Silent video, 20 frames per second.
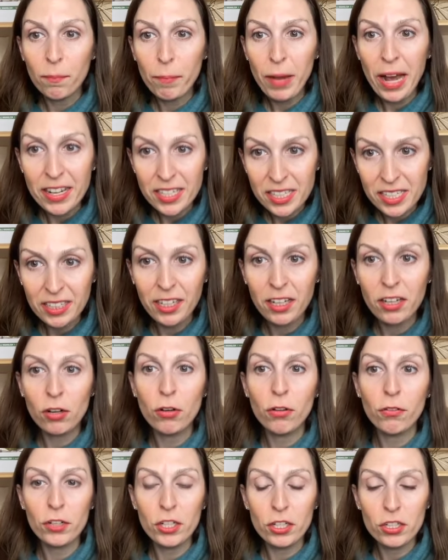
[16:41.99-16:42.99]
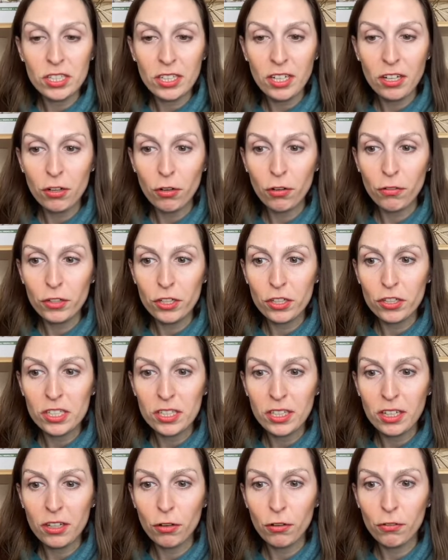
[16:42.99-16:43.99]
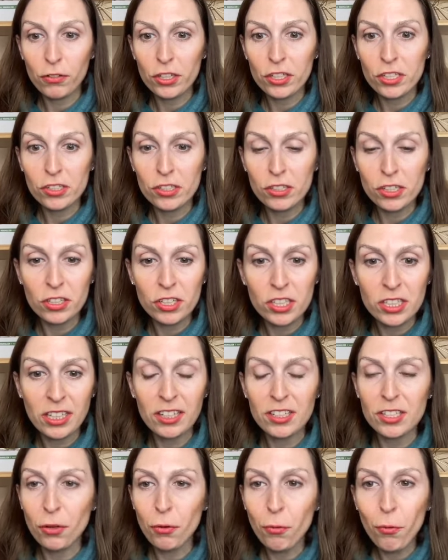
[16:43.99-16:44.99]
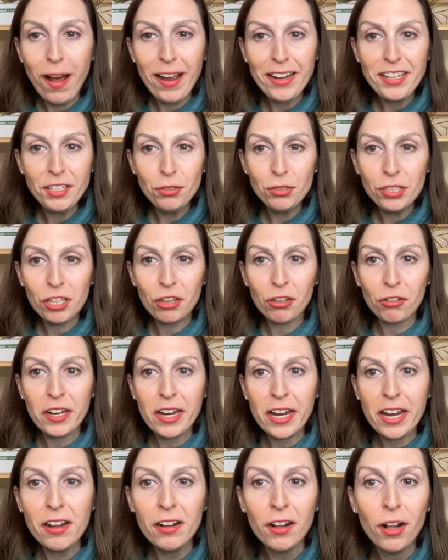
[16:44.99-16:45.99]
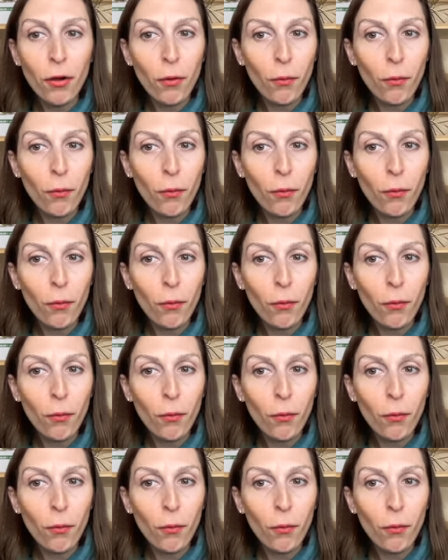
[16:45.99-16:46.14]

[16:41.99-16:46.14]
passing it over your skin, over your skin, over your skin. So why use 3?